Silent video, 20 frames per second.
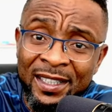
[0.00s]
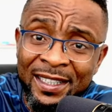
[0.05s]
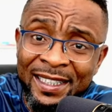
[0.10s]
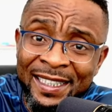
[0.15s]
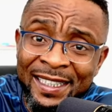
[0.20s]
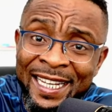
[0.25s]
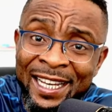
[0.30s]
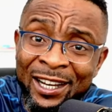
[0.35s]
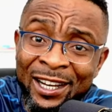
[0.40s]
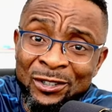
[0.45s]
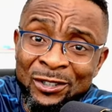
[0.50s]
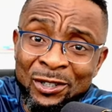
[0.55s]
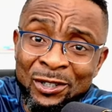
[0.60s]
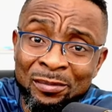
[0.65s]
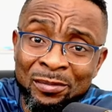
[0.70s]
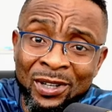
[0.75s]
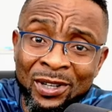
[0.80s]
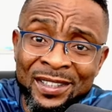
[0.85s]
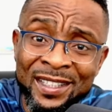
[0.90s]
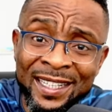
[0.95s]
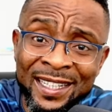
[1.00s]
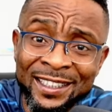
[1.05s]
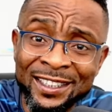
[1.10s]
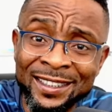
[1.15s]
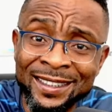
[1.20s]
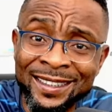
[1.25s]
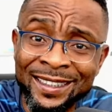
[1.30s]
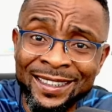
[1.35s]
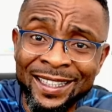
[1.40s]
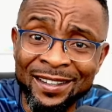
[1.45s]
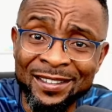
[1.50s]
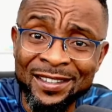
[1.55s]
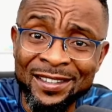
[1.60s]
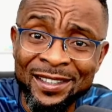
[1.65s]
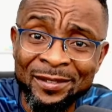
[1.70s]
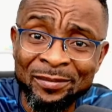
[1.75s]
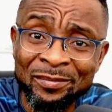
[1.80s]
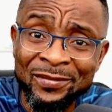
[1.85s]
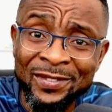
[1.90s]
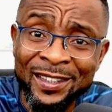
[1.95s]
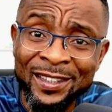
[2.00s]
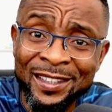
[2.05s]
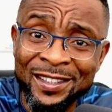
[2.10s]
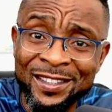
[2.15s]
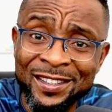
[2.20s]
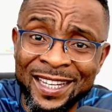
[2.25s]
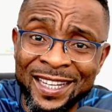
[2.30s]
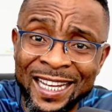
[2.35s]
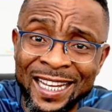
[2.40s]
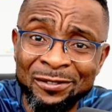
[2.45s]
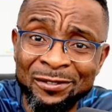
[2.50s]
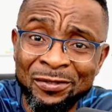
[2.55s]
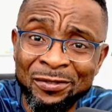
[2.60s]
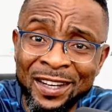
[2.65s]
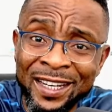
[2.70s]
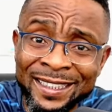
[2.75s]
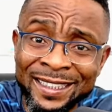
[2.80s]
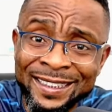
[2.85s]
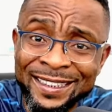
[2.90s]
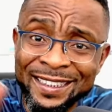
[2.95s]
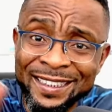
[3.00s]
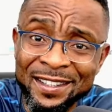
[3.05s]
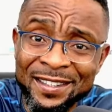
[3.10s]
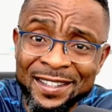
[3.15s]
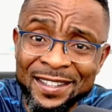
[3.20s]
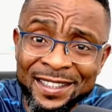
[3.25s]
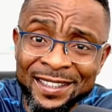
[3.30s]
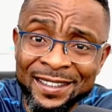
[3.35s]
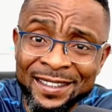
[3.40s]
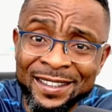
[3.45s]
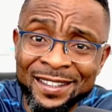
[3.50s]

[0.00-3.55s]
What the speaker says: They also brought engineers, sand filling the sea,